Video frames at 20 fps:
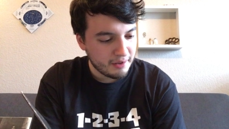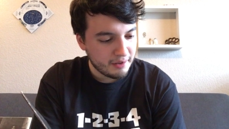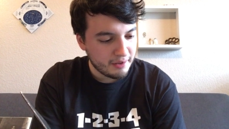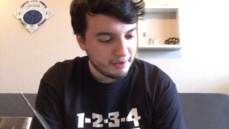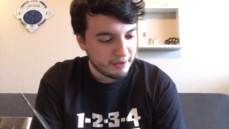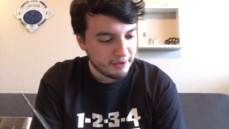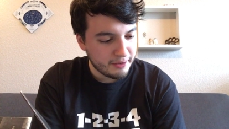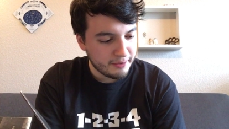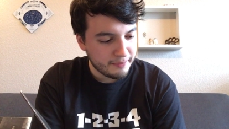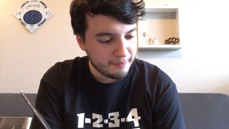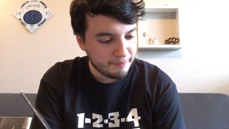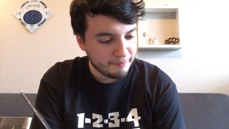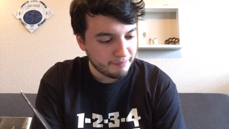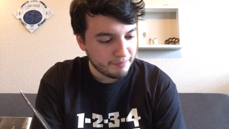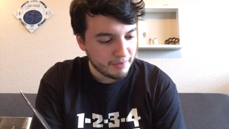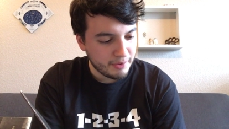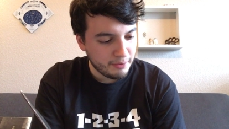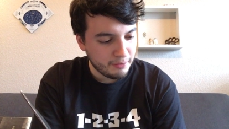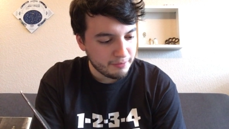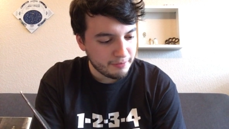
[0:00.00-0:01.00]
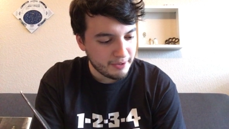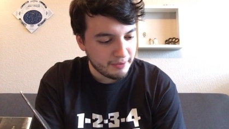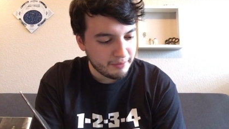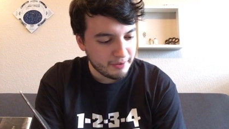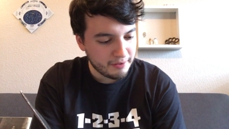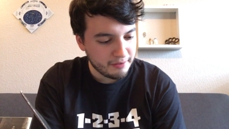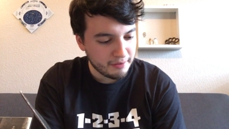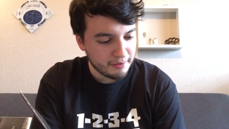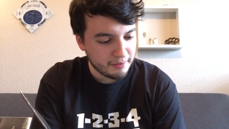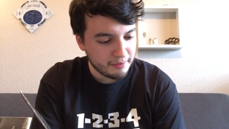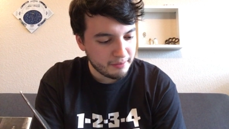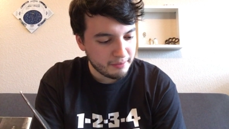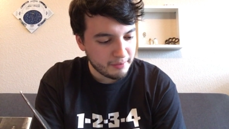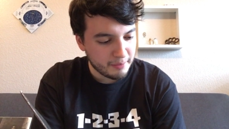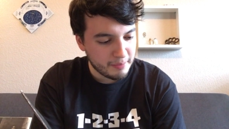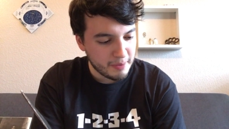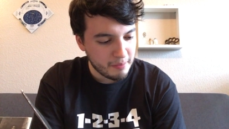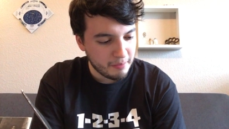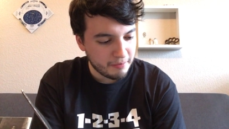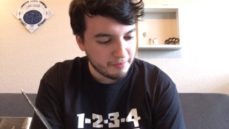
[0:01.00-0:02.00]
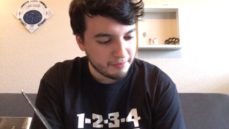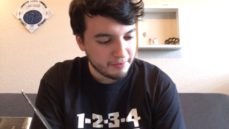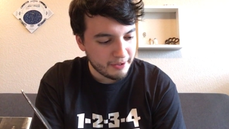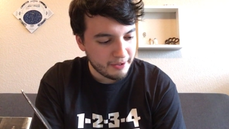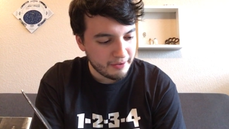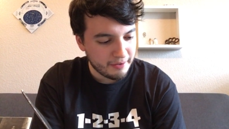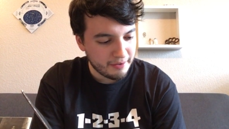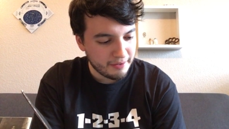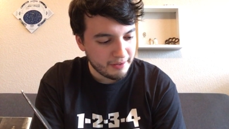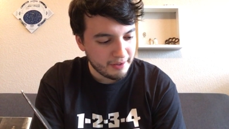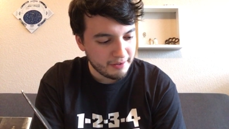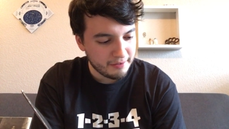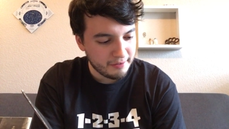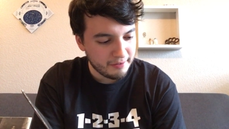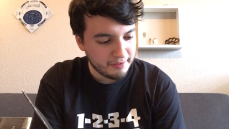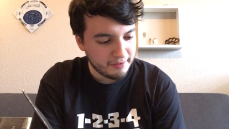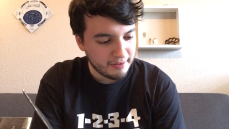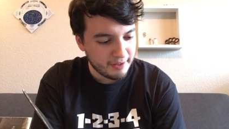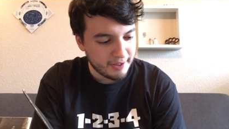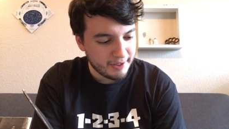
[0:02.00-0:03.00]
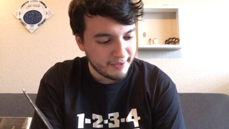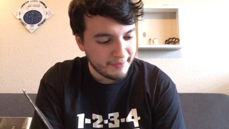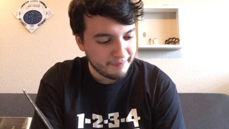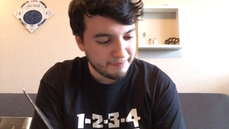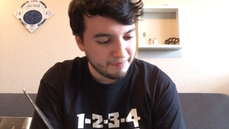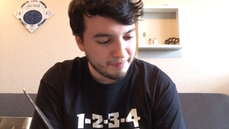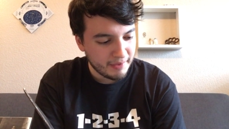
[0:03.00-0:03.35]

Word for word: um, you'll find reasons why people frown at things you say,